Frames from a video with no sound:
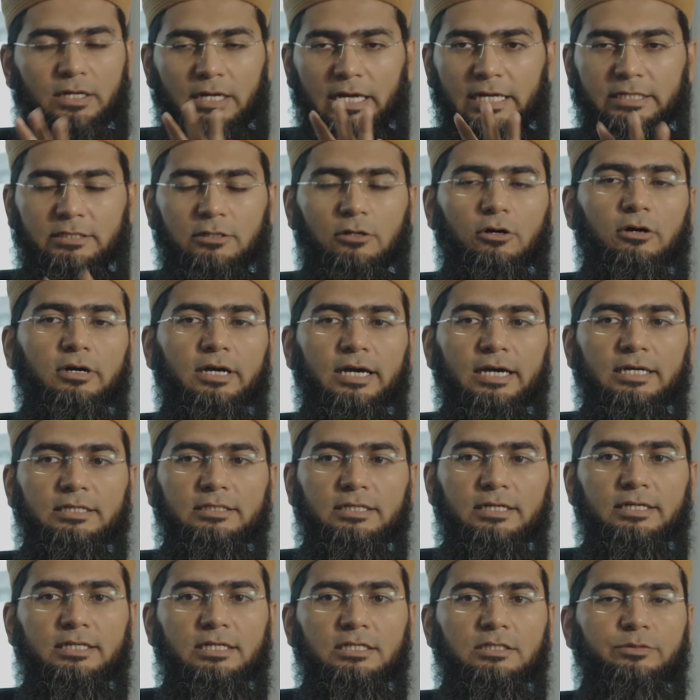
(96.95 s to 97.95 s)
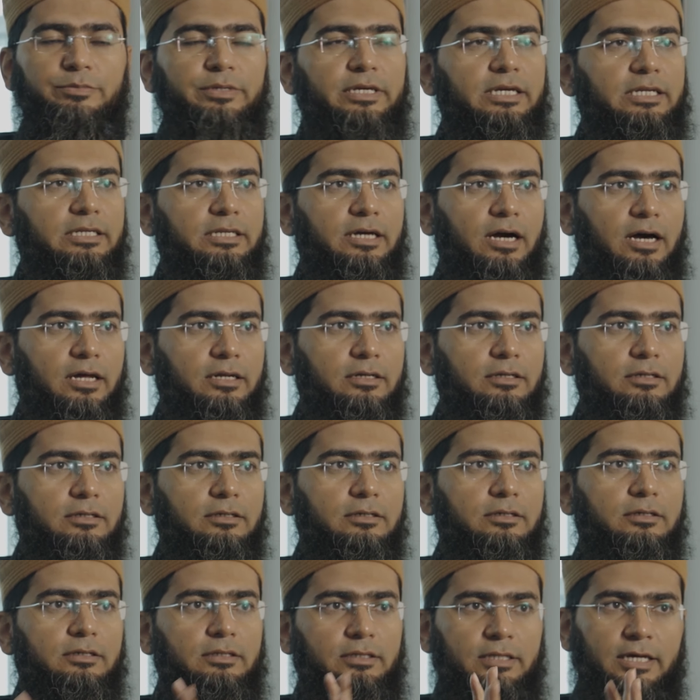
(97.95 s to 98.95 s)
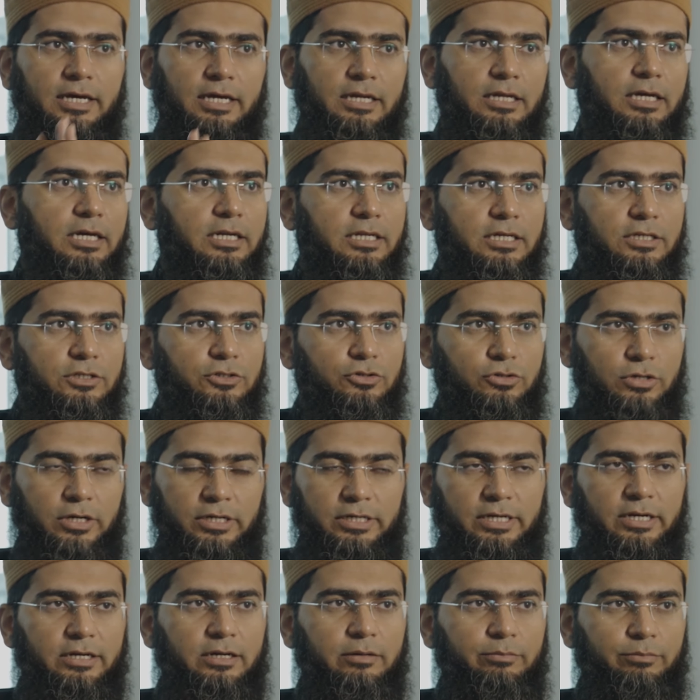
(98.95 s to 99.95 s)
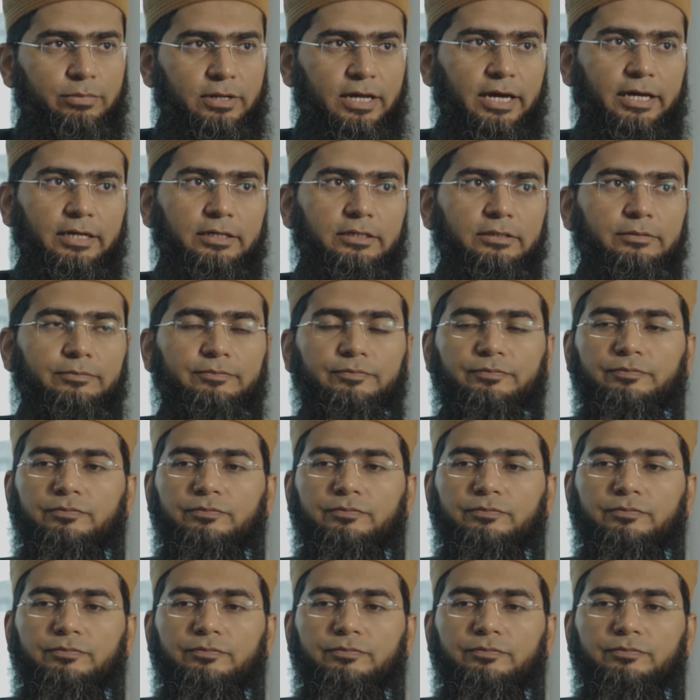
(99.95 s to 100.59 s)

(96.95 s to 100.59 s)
As long as it is being done, then it is Sharia compliant.